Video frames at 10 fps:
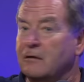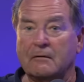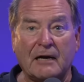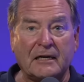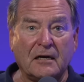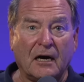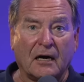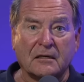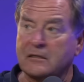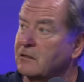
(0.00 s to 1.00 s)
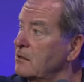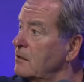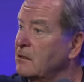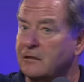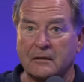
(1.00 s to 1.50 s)
Red card.
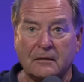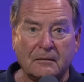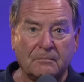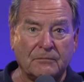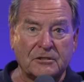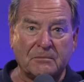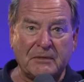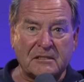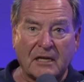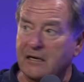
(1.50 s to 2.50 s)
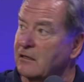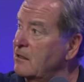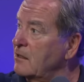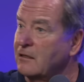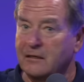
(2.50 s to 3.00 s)
Must have missed that.
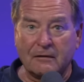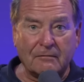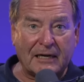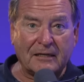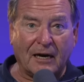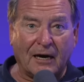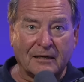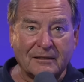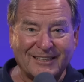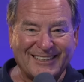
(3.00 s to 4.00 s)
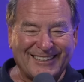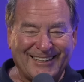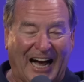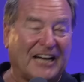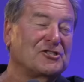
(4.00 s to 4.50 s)
Red card.
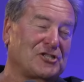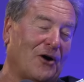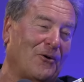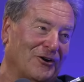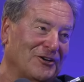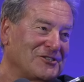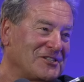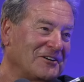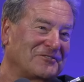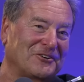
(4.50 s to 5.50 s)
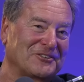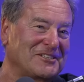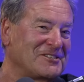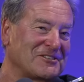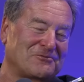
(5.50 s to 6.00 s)
And so on and so forth.
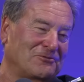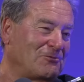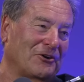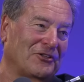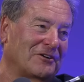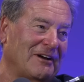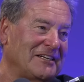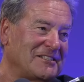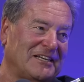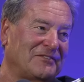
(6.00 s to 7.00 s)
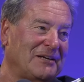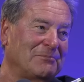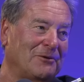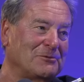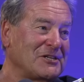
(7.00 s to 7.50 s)
It's just one of the great TV
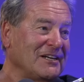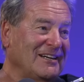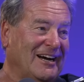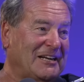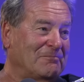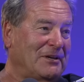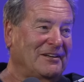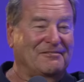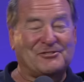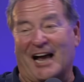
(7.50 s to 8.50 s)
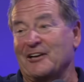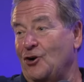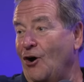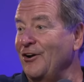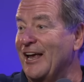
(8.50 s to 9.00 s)
moments, yeah. And it was
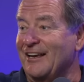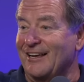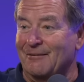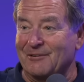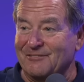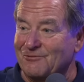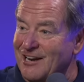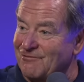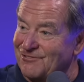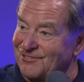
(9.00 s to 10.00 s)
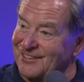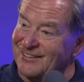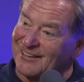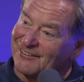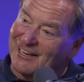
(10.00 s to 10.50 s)
iconic. You know, I mean,
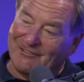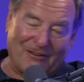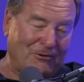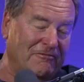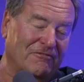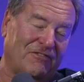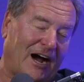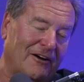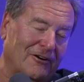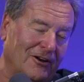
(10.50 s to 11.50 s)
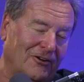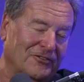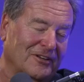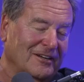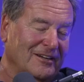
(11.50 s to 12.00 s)
it went viral
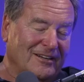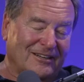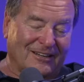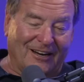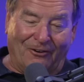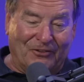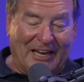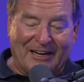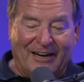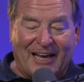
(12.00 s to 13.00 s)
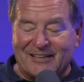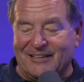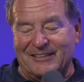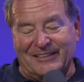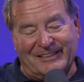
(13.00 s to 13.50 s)
on the internet, yeah.
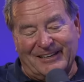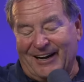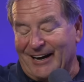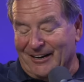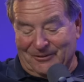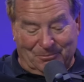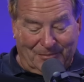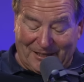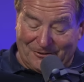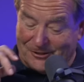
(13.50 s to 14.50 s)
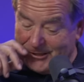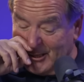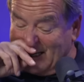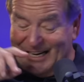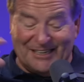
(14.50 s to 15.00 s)
And oh my goodness!
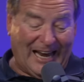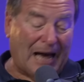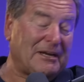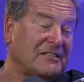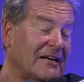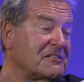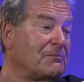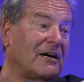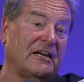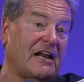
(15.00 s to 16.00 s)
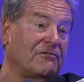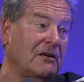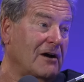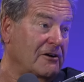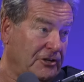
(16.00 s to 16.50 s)
And Cammy's asked about it
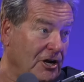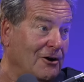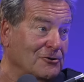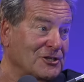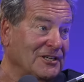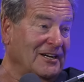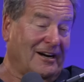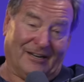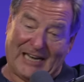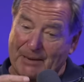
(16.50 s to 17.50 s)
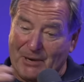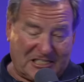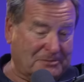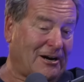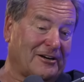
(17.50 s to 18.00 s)
everywhere he goes, and I'm
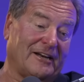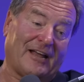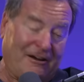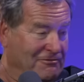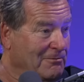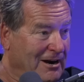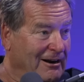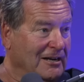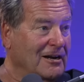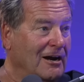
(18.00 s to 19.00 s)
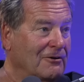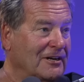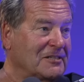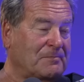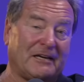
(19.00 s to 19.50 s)
asked about it everywhere I go.
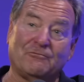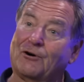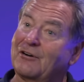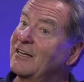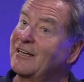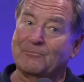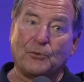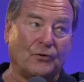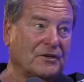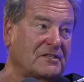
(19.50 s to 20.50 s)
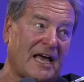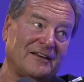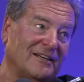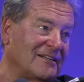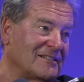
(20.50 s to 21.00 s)
And it's been more than 10
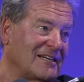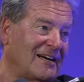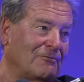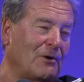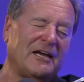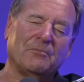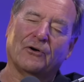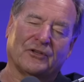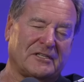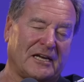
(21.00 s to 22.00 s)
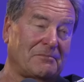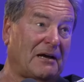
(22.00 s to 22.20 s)
years now, way more than 10 years.